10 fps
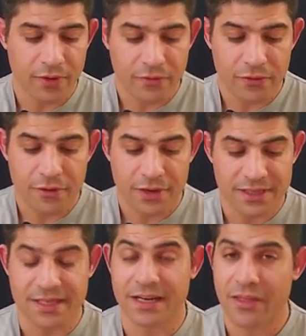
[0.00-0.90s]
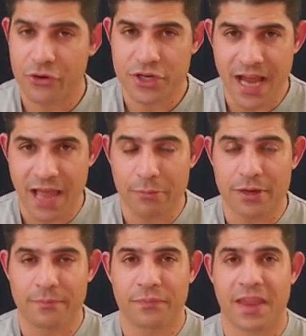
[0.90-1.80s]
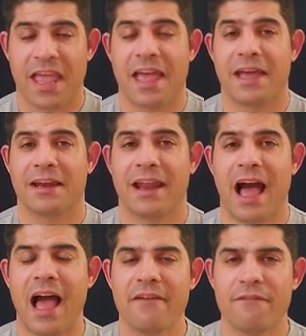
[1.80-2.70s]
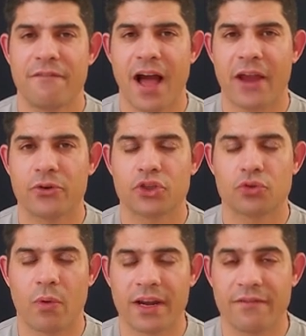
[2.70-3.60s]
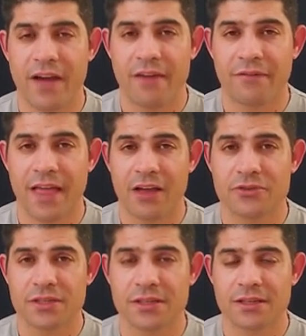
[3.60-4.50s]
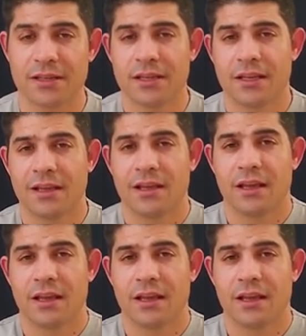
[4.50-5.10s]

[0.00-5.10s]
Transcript: The river is another diamond. And I fire 25,000.